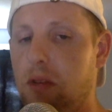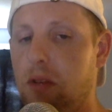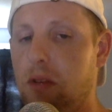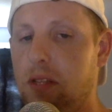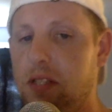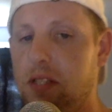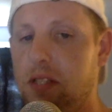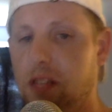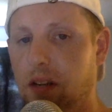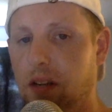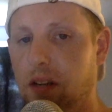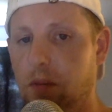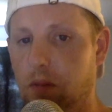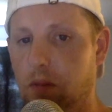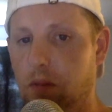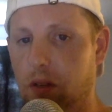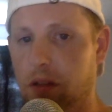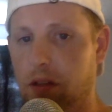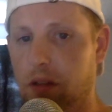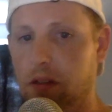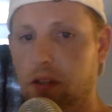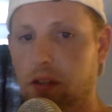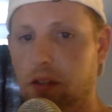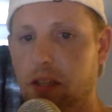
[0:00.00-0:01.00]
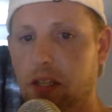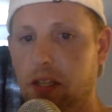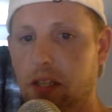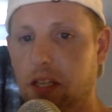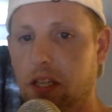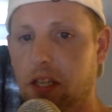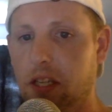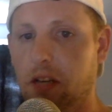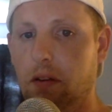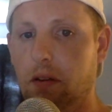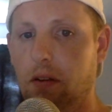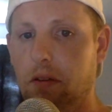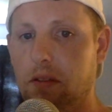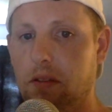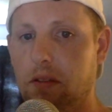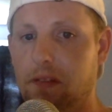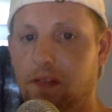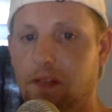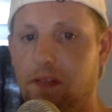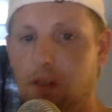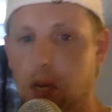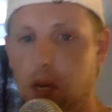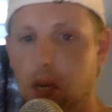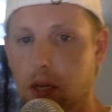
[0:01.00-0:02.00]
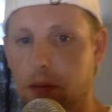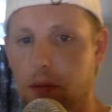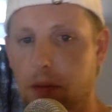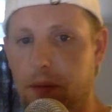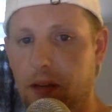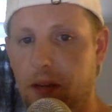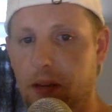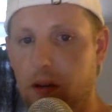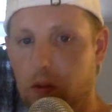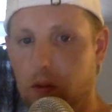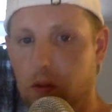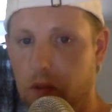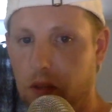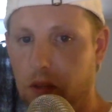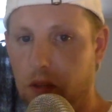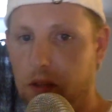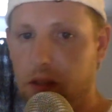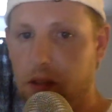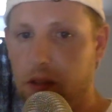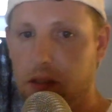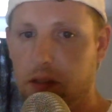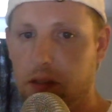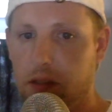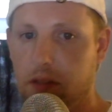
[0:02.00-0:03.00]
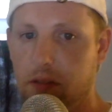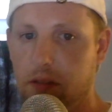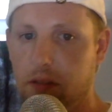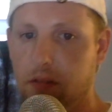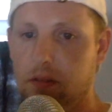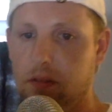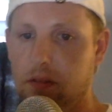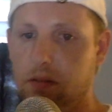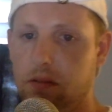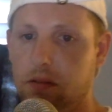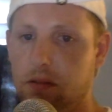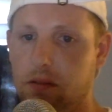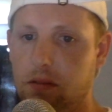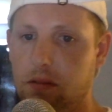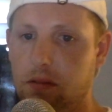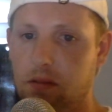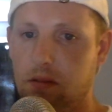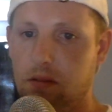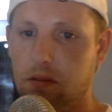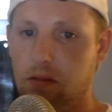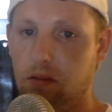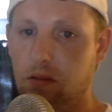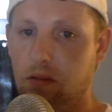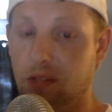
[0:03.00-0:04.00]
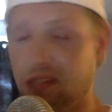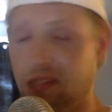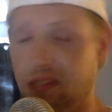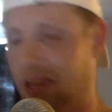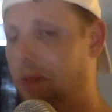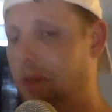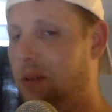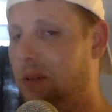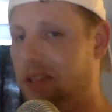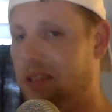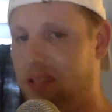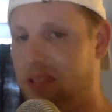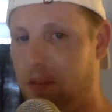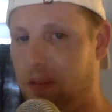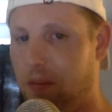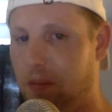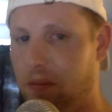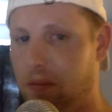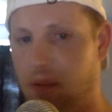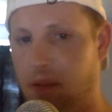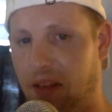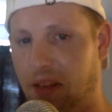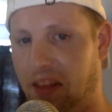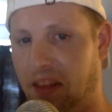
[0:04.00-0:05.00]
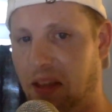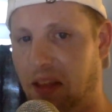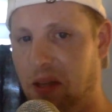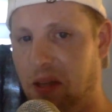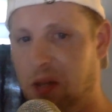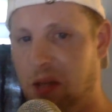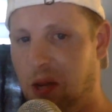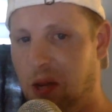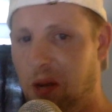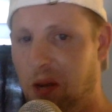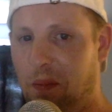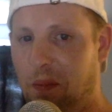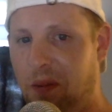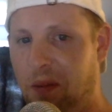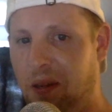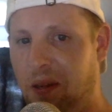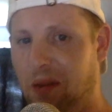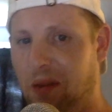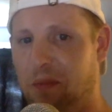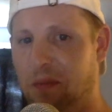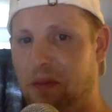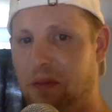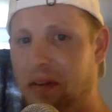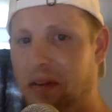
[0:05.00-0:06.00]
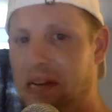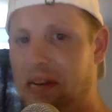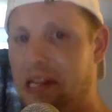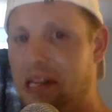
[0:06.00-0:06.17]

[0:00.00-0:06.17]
in time where, he was a fuck up at our work, which I was at that job too, but